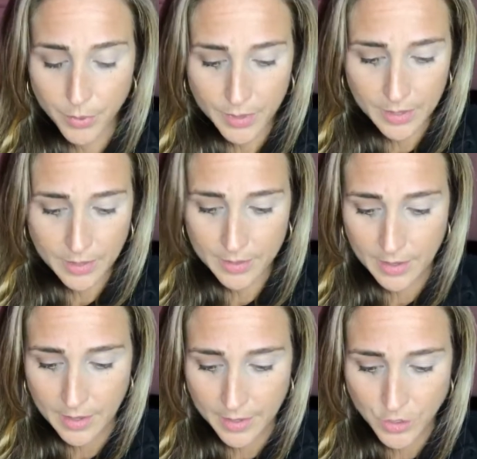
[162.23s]
putting on
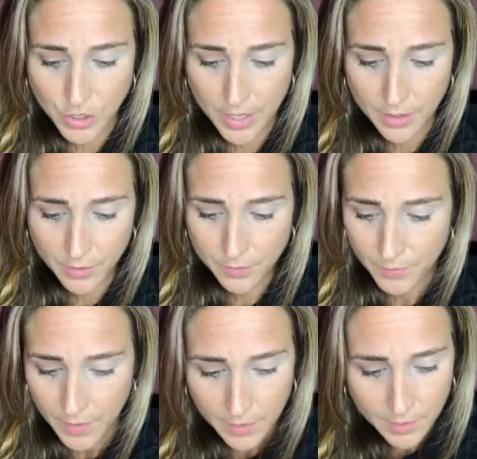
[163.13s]
eyeshadow.
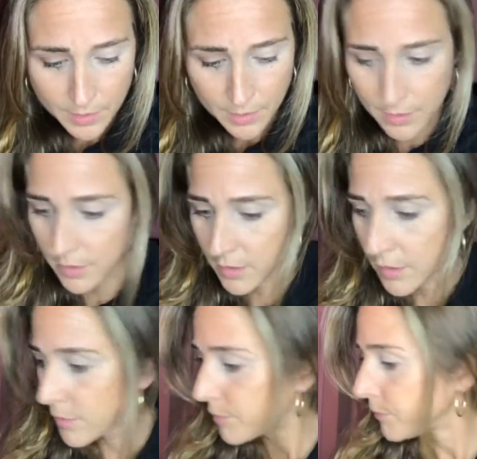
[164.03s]

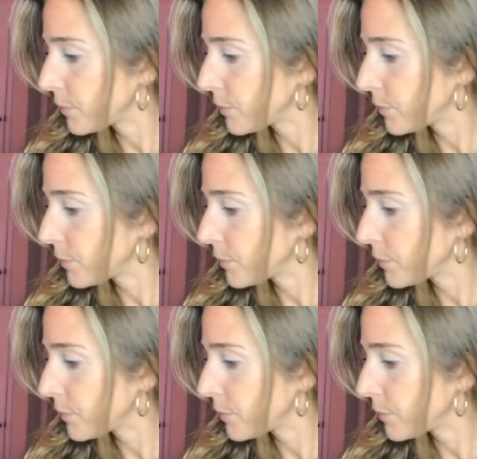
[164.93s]
And